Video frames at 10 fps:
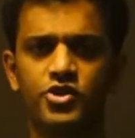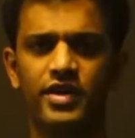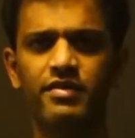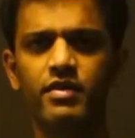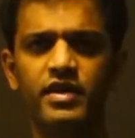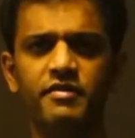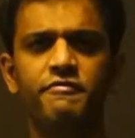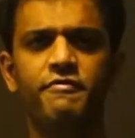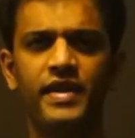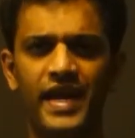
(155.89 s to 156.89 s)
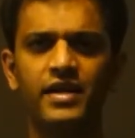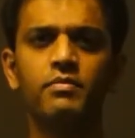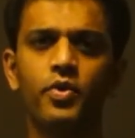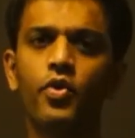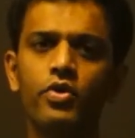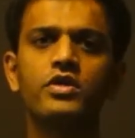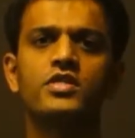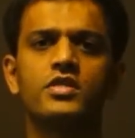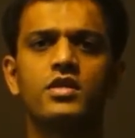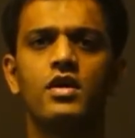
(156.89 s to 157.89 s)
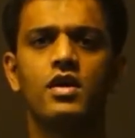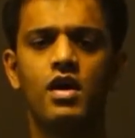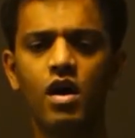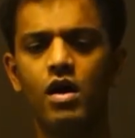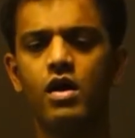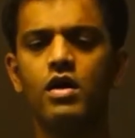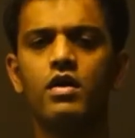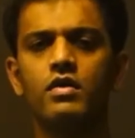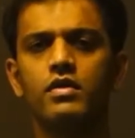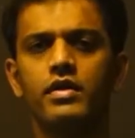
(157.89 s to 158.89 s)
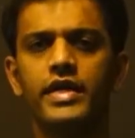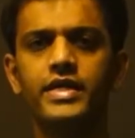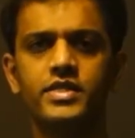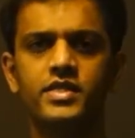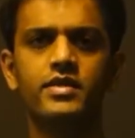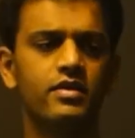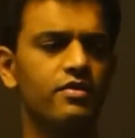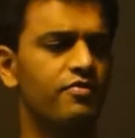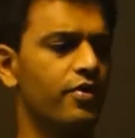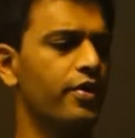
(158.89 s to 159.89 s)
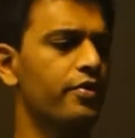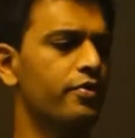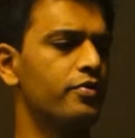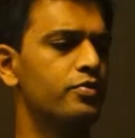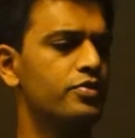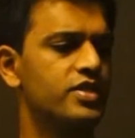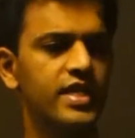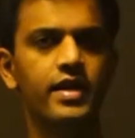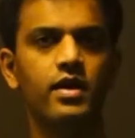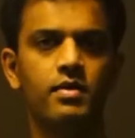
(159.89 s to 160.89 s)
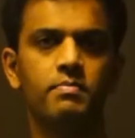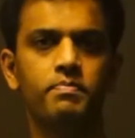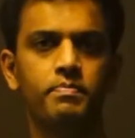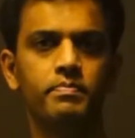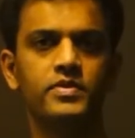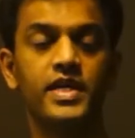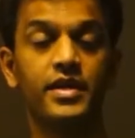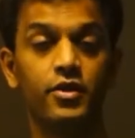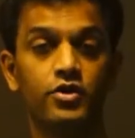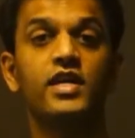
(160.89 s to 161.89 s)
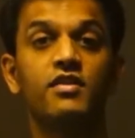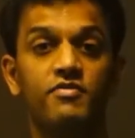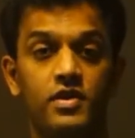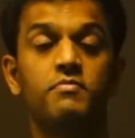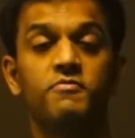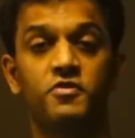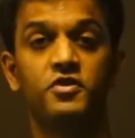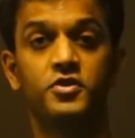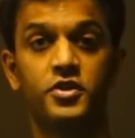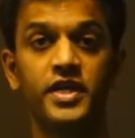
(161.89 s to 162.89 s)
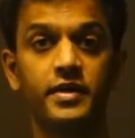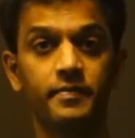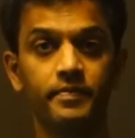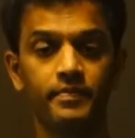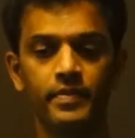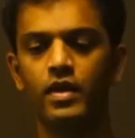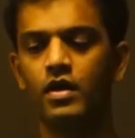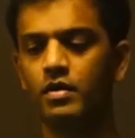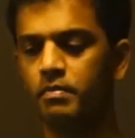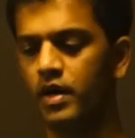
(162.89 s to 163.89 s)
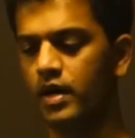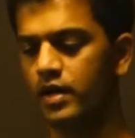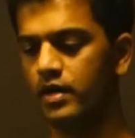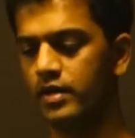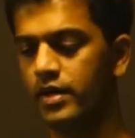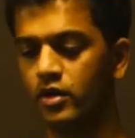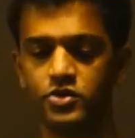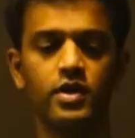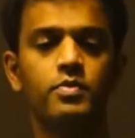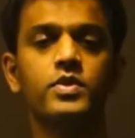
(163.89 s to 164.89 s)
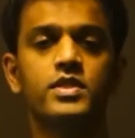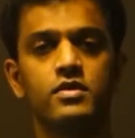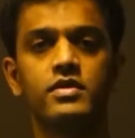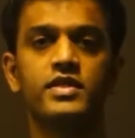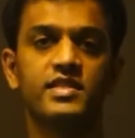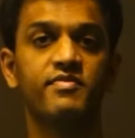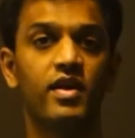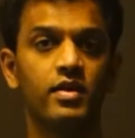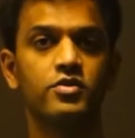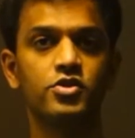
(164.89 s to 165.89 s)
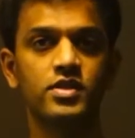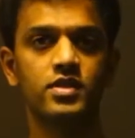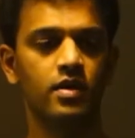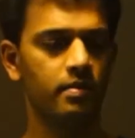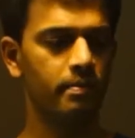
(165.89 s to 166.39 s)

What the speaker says: Generally, flatter boards are easier for you to set yourself up for a trick, but they also come with certain disadvantages.